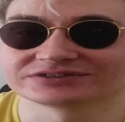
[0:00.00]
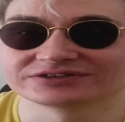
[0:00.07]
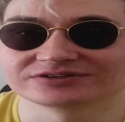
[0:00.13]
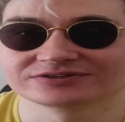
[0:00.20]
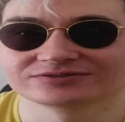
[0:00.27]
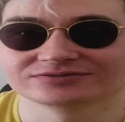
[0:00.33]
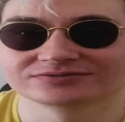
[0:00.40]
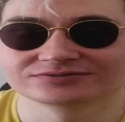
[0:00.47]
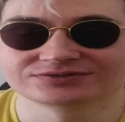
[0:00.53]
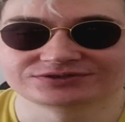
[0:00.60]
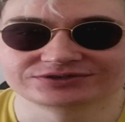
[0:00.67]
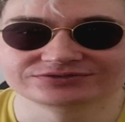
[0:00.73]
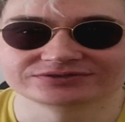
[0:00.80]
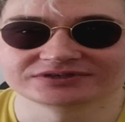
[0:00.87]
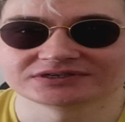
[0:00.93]
So,
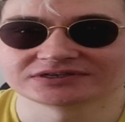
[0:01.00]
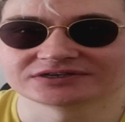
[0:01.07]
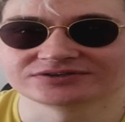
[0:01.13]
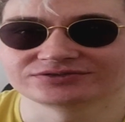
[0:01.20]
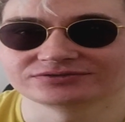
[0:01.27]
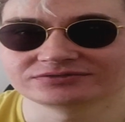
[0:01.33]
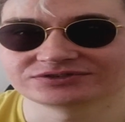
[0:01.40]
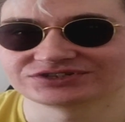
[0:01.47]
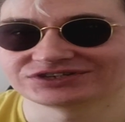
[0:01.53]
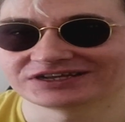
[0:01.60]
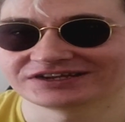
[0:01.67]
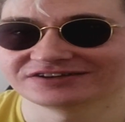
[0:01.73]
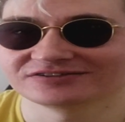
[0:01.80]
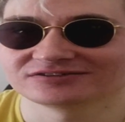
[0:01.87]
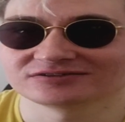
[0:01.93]
doing a new
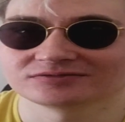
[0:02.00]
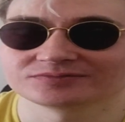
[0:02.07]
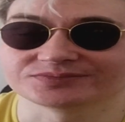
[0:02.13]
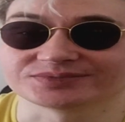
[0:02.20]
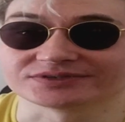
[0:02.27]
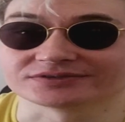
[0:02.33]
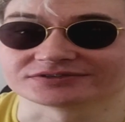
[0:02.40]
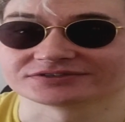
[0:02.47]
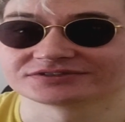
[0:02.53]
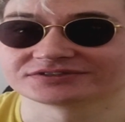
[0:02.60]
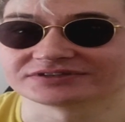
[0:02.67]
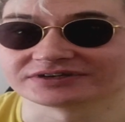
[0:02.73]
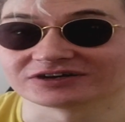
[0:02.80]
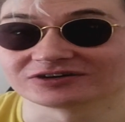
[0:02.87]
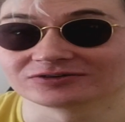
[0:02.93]
channel, because
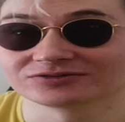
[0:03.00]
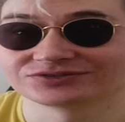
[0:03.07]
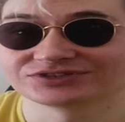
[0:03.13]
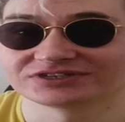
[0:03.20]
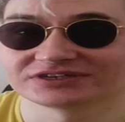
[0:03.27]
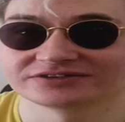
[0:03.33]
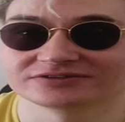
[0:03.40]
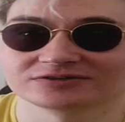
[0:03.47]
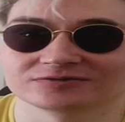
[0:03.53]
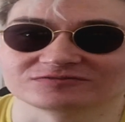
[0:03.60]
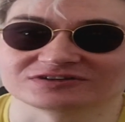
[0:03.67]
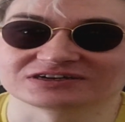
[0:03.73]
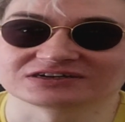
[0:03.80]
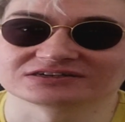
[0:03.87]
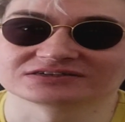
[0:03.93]
the old channel
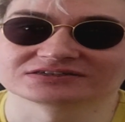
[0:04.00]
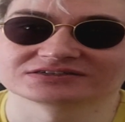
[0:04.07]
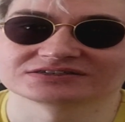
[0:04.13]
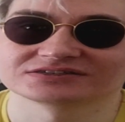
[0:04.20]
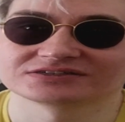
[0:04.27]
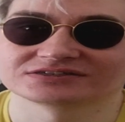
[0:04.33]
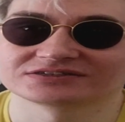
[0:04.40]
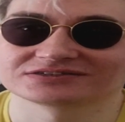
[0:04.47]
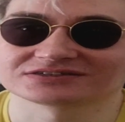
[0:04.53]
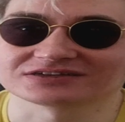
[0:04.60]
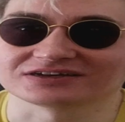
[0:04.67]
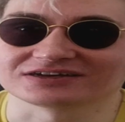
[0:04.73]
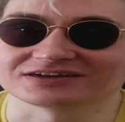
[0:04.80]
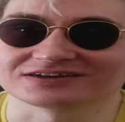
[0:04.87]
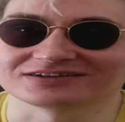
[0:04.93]
was
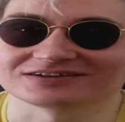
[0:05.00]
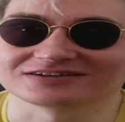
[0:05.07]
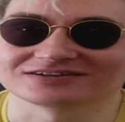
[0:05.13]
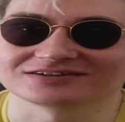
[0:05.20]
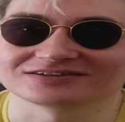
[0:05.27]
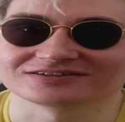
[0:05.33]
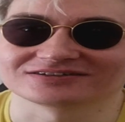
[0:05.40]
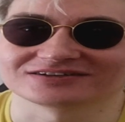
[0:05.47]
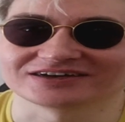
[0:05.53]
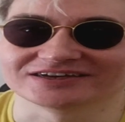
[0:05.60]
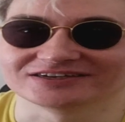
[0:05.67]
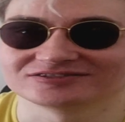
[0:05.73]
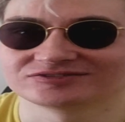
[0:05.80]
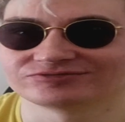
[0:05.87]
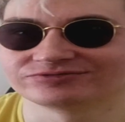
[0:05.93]

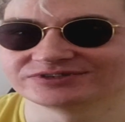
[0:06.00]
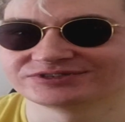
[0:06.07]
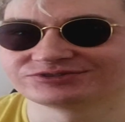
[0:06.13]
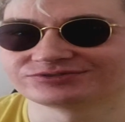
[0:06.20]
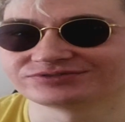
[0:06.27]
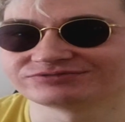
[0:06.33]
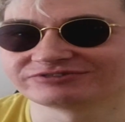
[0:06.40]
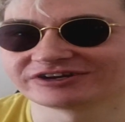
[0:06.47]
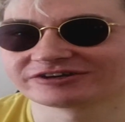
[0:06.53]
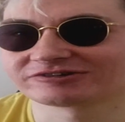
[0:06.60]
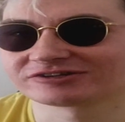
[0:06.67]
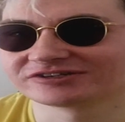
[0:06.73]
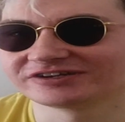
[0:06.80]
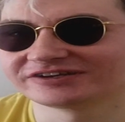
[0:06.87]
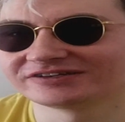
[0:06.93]
ace
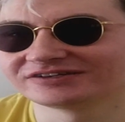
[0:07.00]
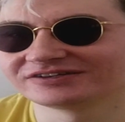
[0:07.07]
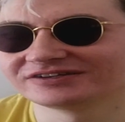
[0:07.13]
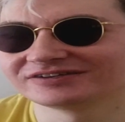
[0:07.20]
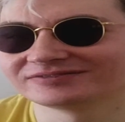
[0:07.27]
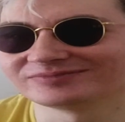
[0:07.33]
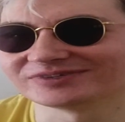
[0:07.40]
restricted.